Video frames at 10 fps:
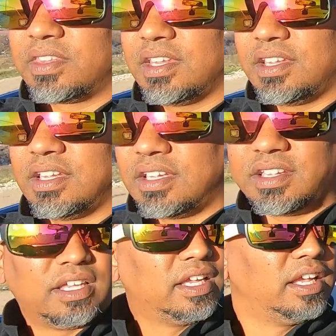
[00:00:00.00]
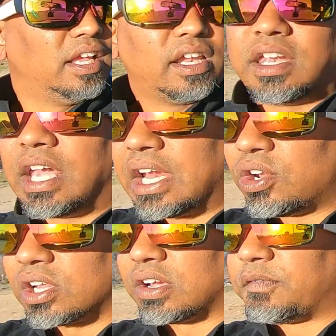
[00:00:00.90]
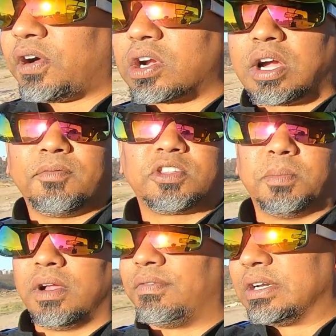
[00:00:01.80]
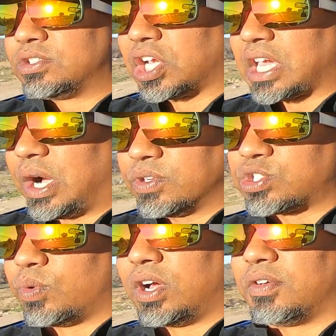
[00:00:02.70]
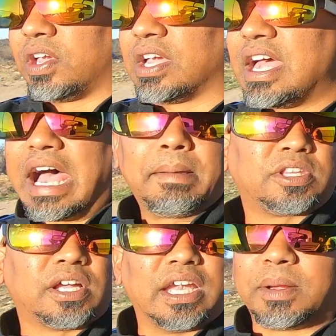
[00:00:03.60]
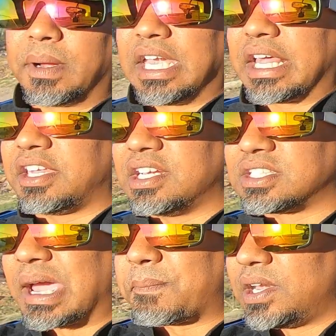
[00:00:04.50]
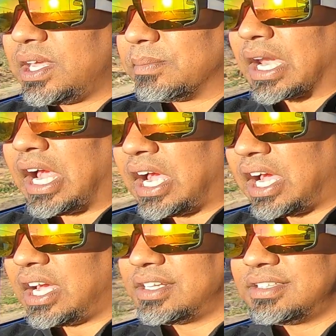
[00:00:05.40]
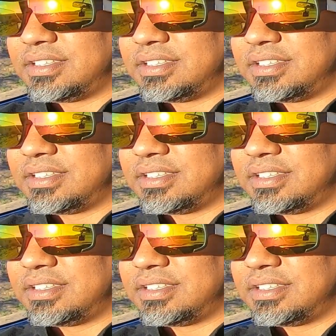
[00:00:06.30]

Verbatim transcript: Very comfortable. Nah, not comfortable, but check how it's swerving and turning when nothing is happening, bruh.